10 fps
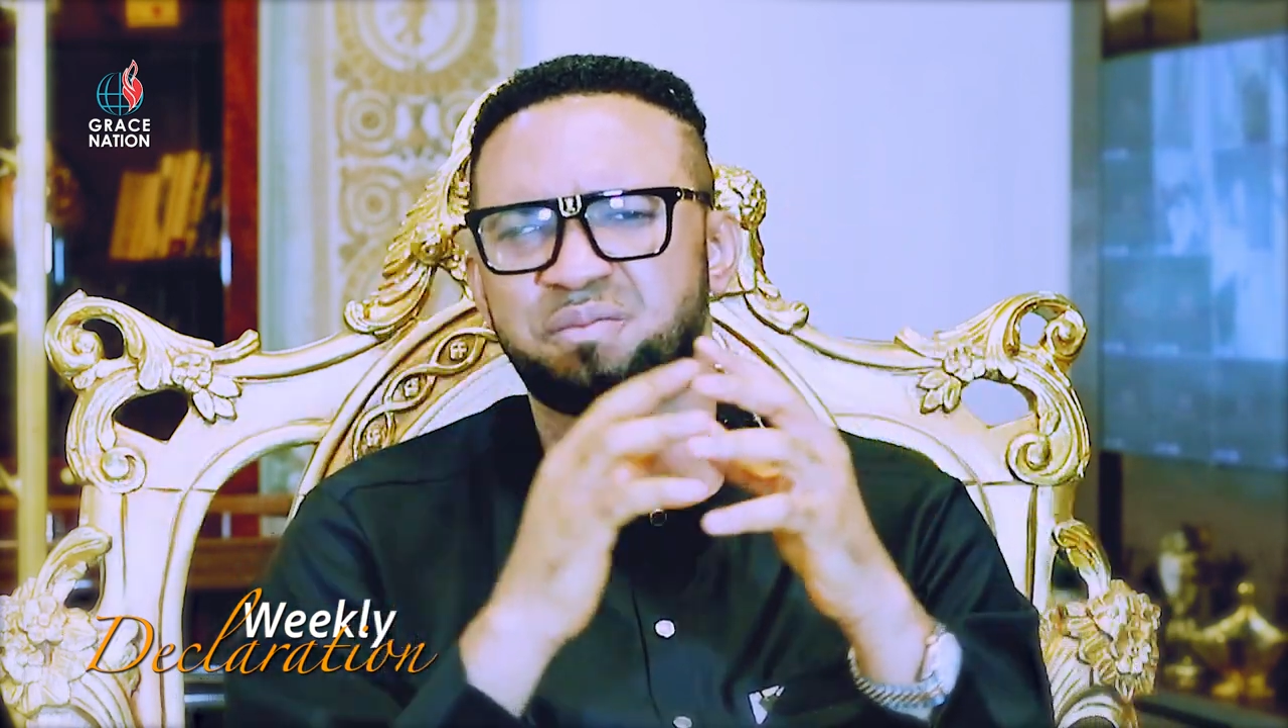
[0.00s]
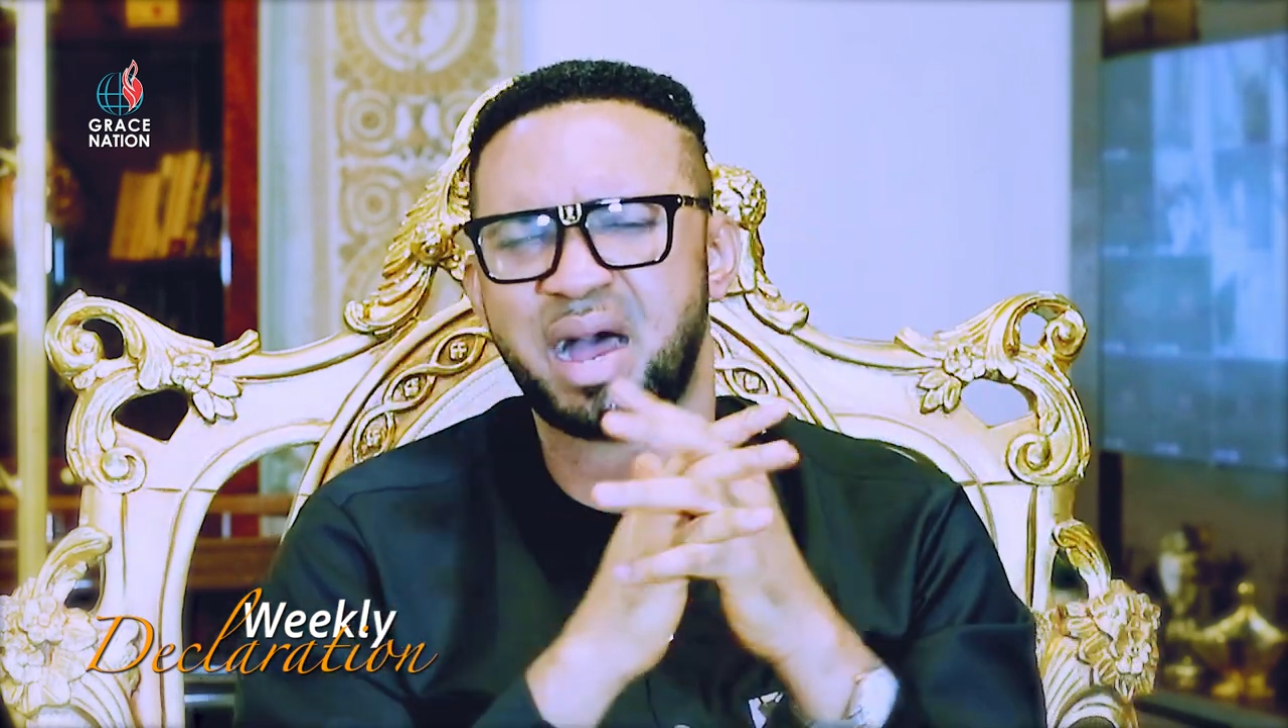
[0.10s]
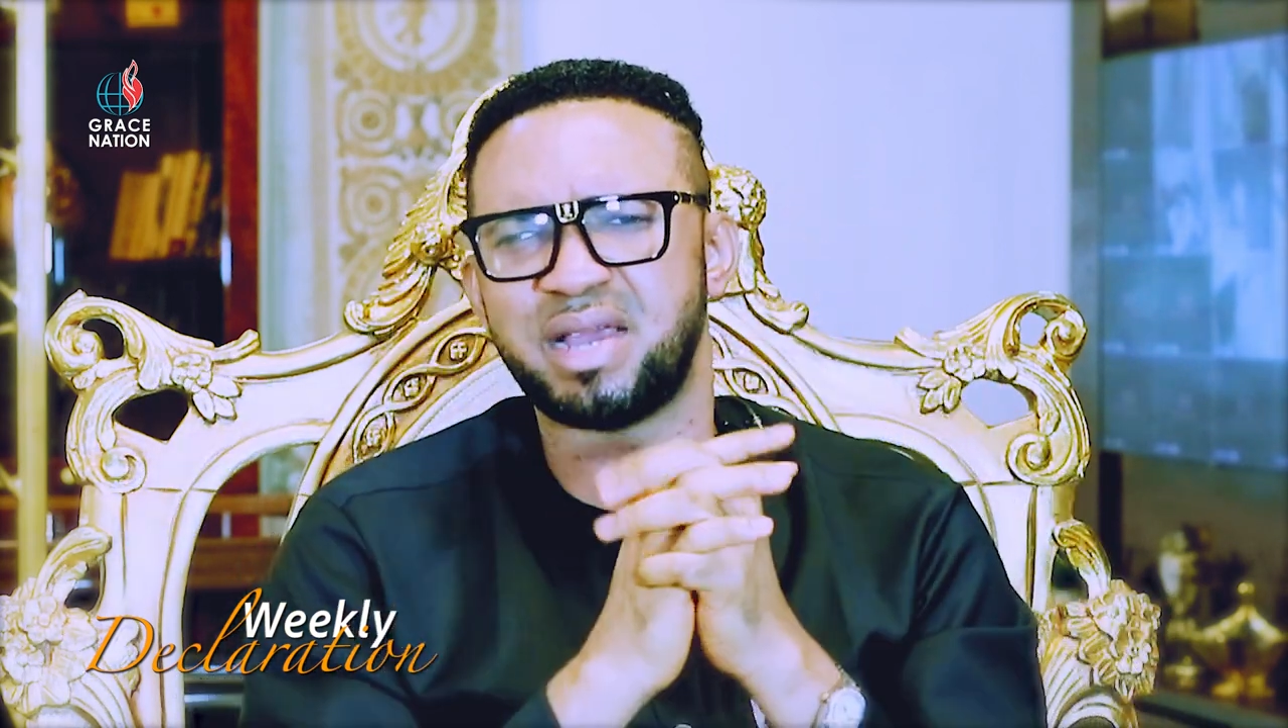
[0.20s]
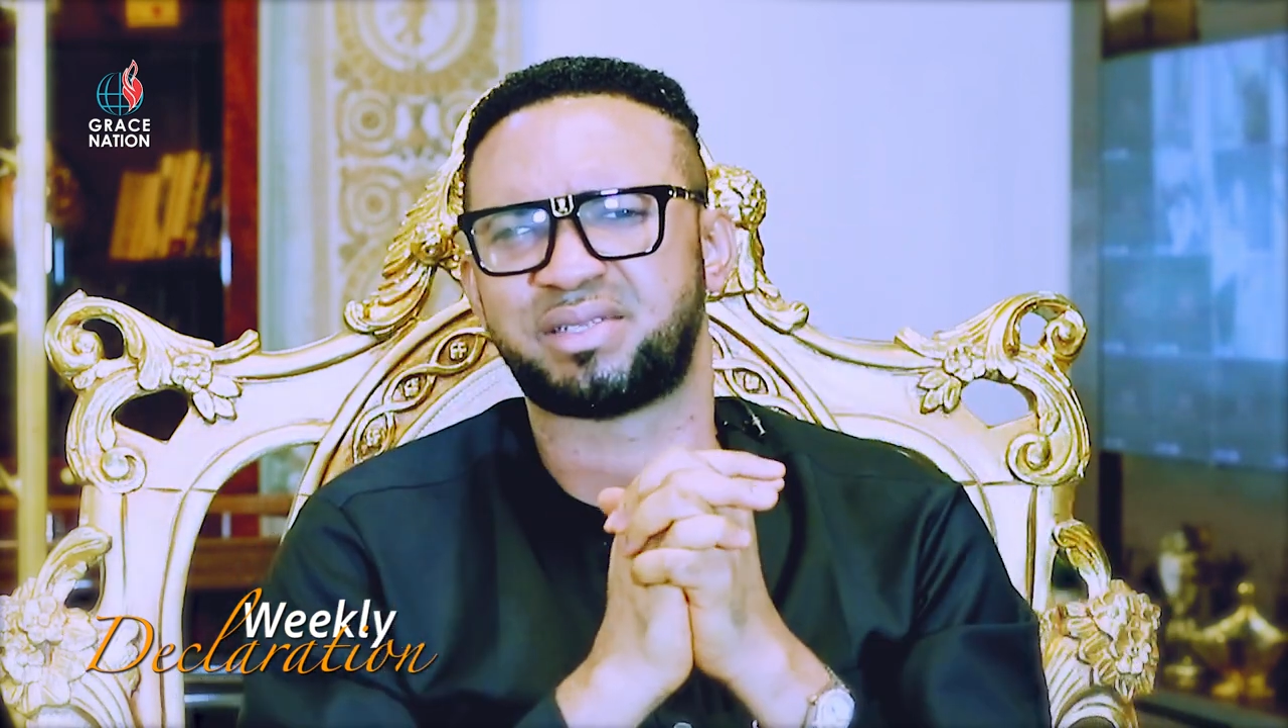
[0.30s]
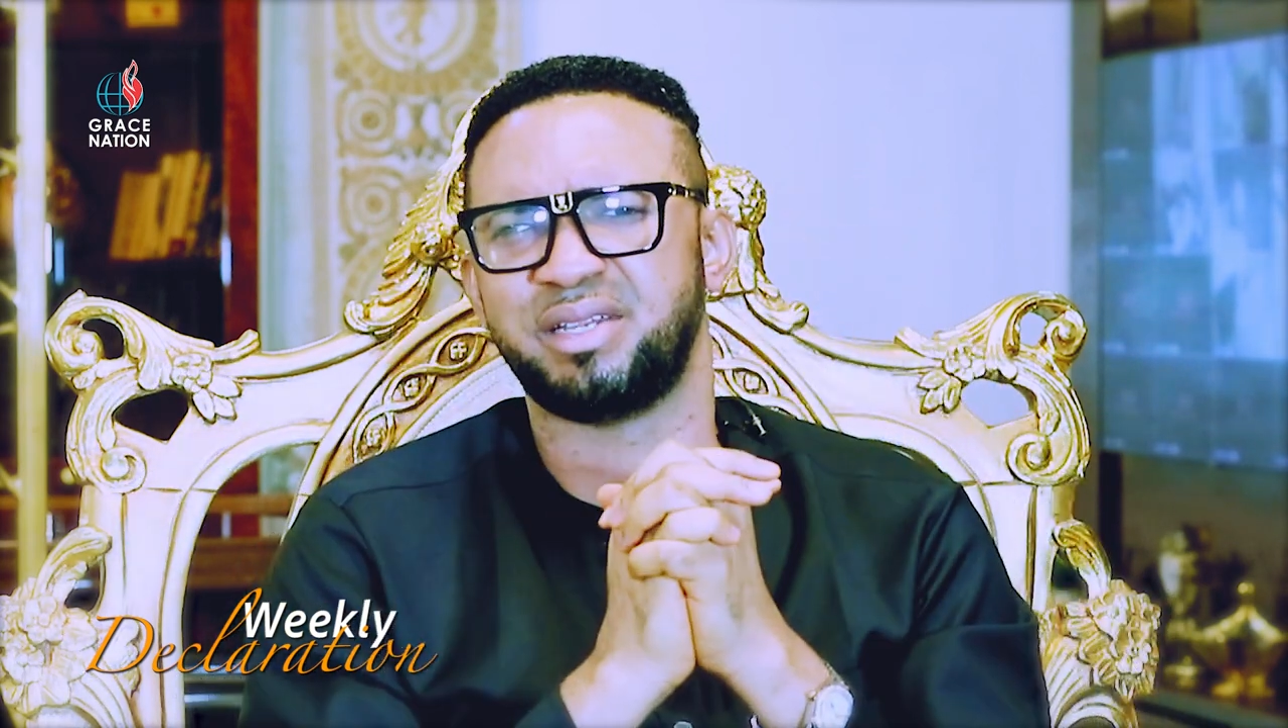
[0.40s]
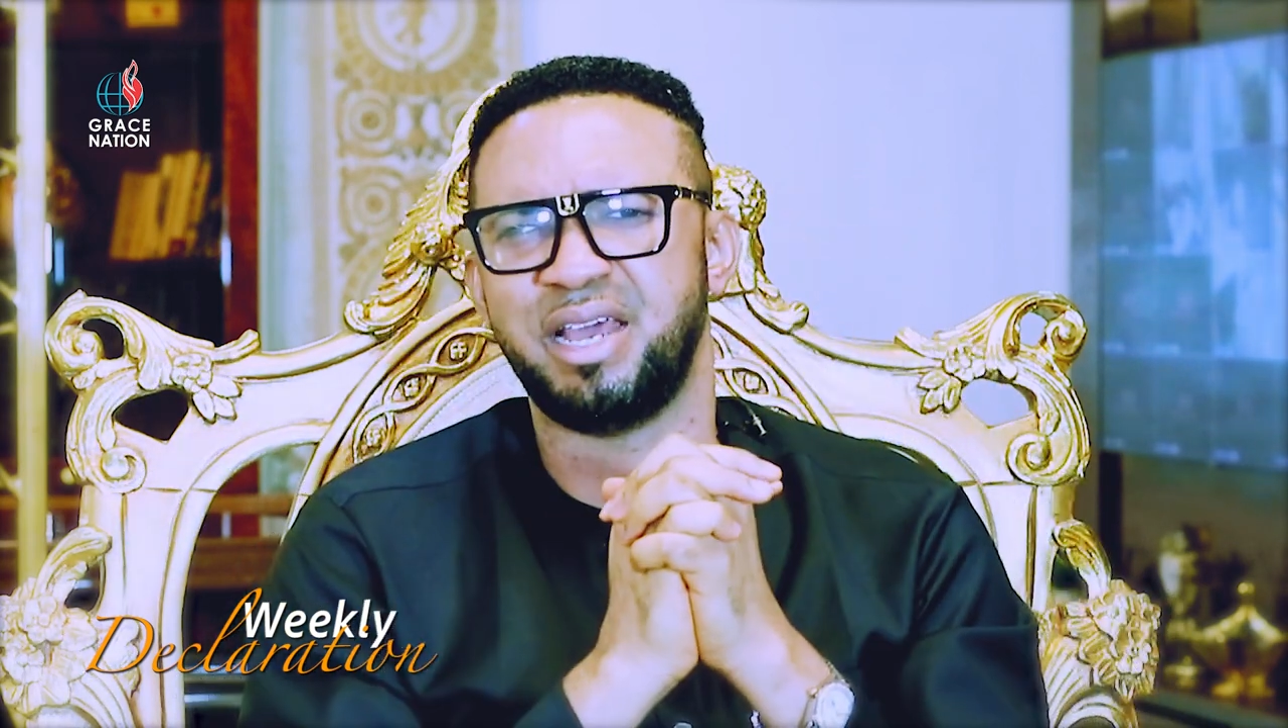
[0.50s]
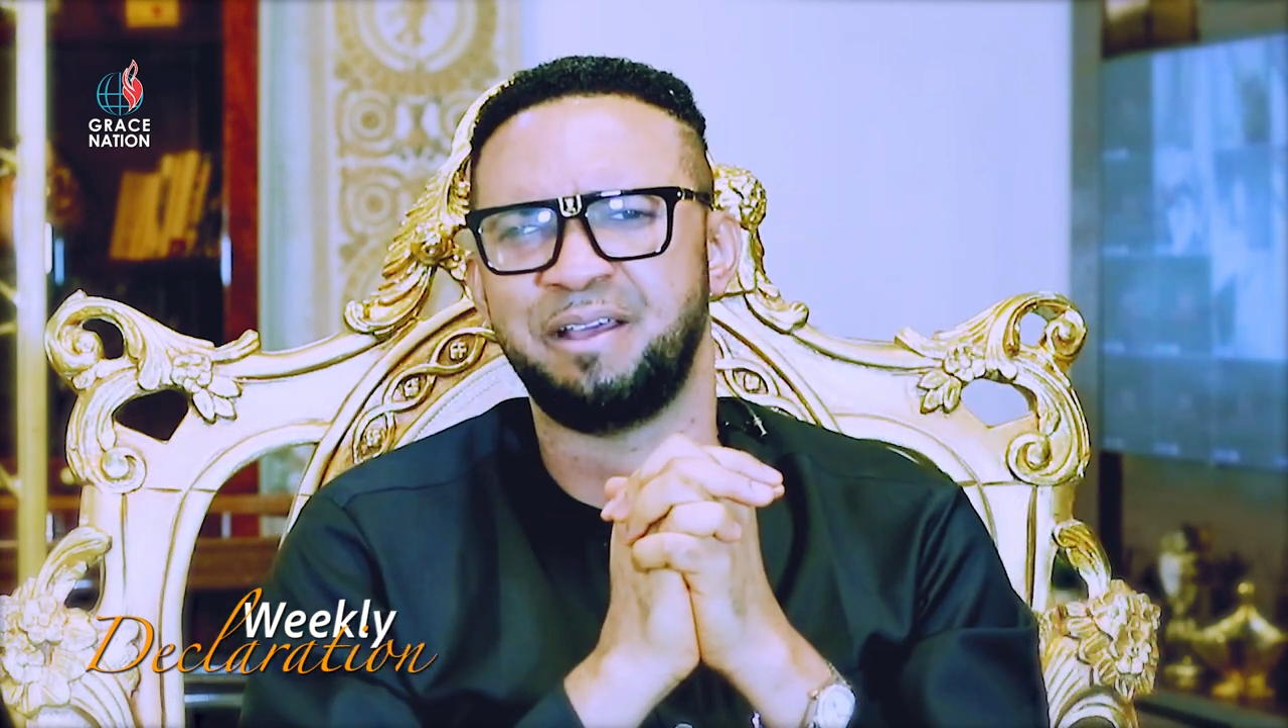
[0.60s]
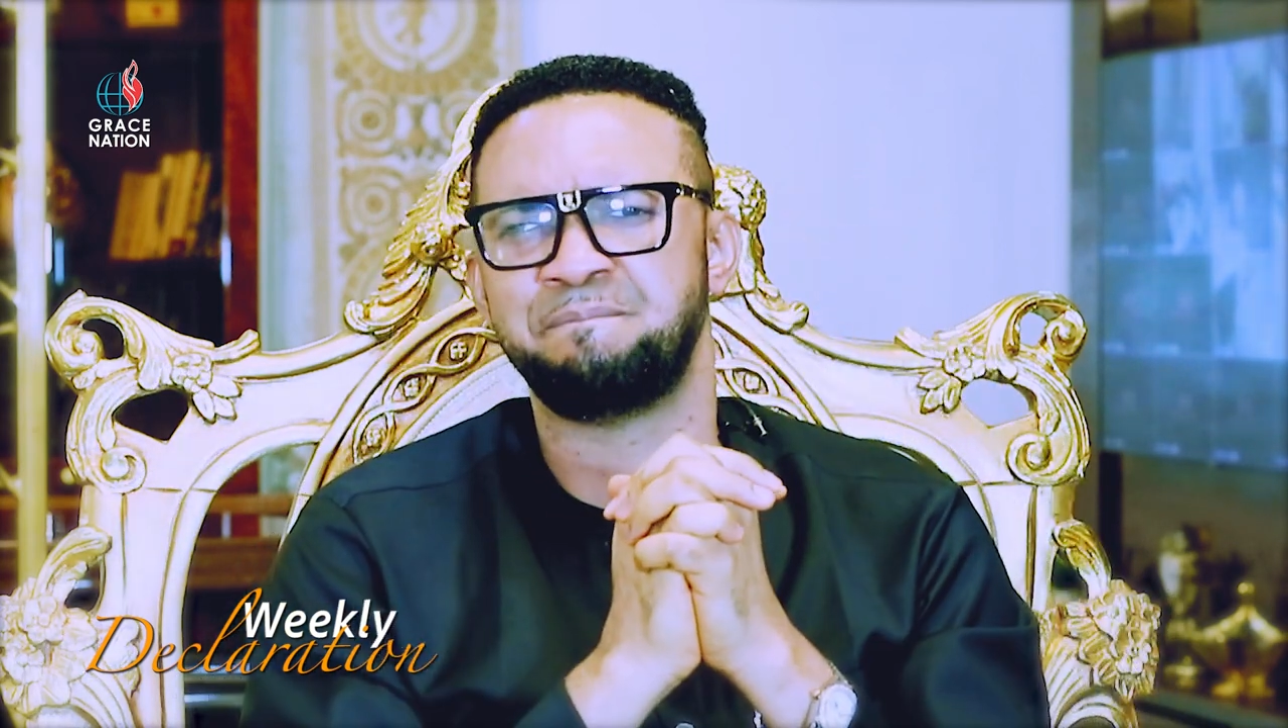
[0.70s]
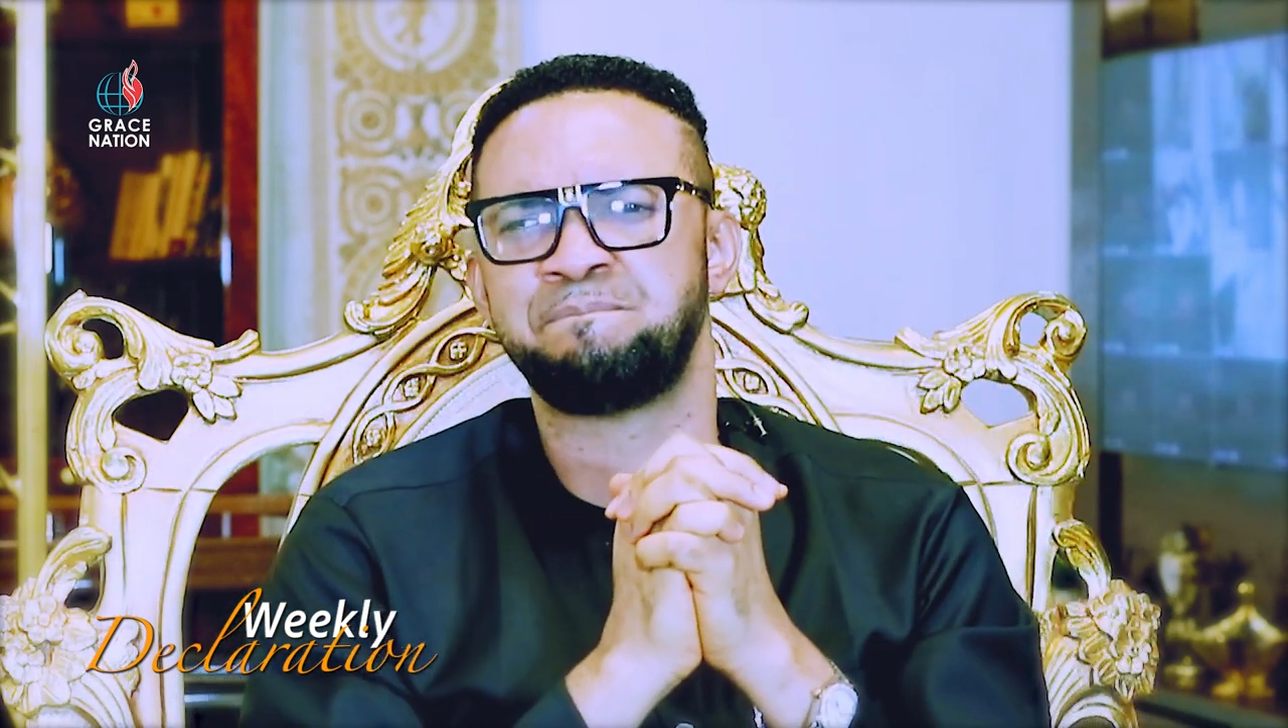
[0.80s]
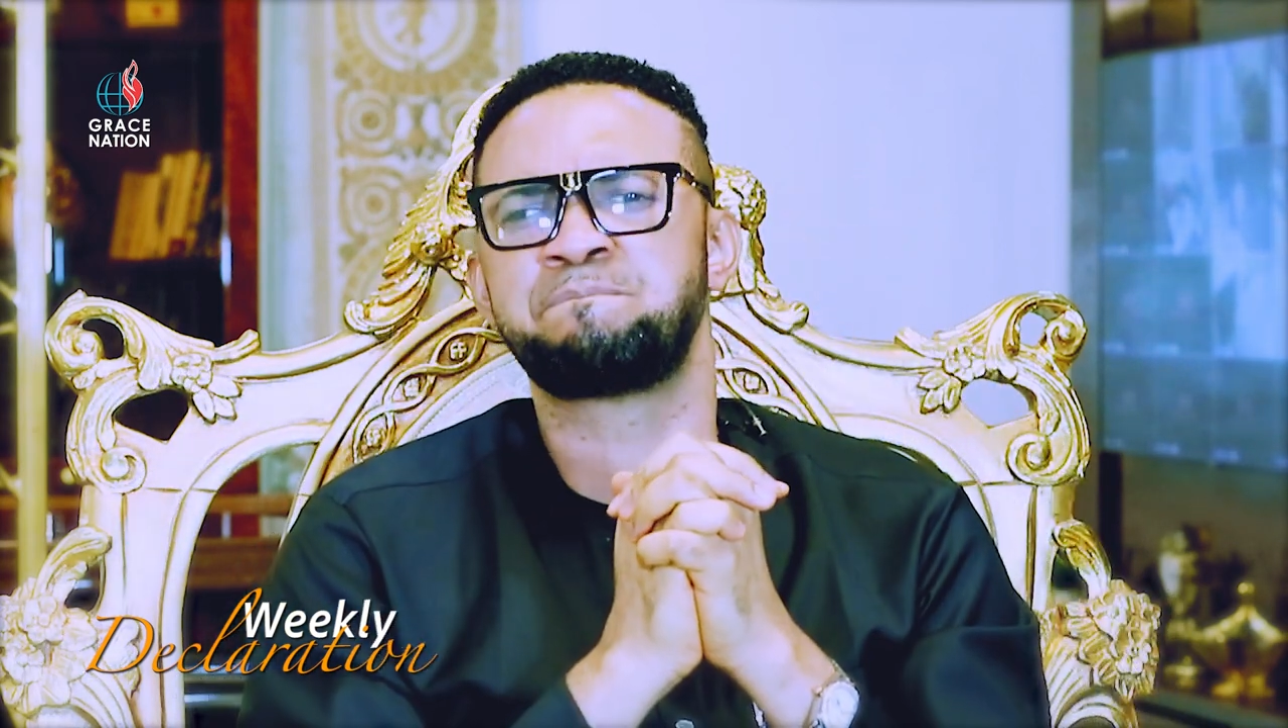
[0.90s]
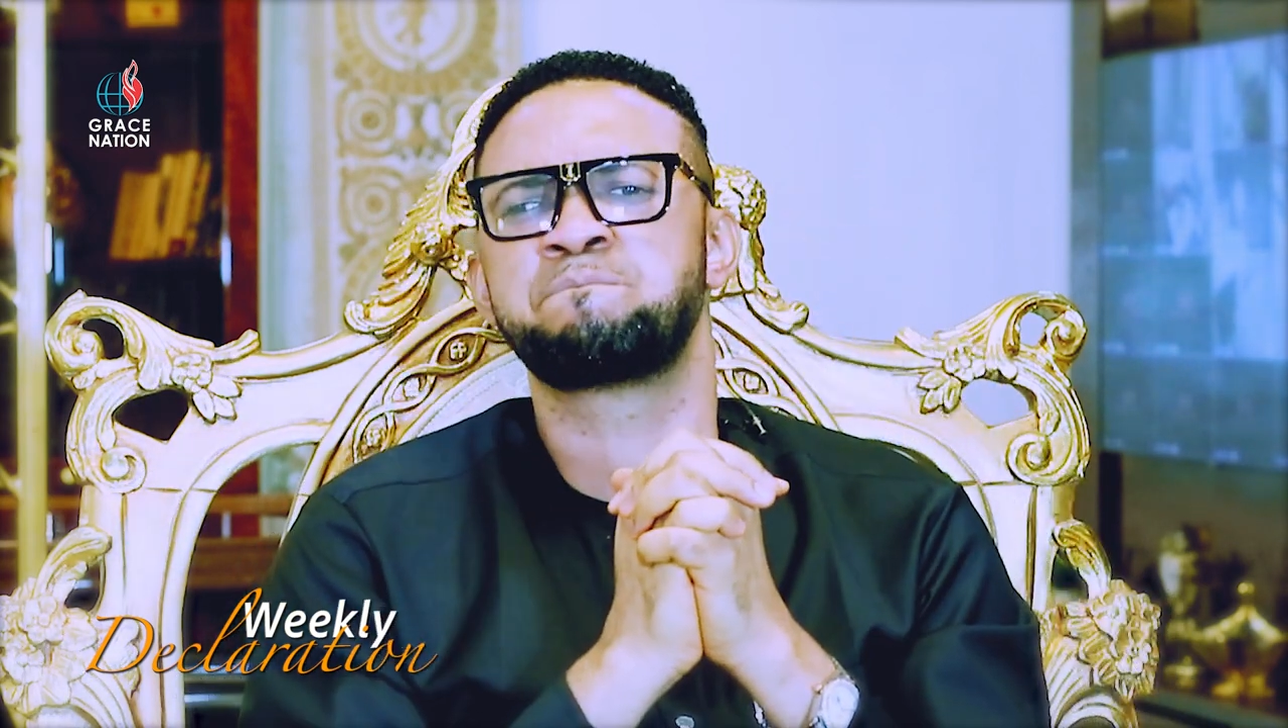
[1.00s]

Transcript: mighty name.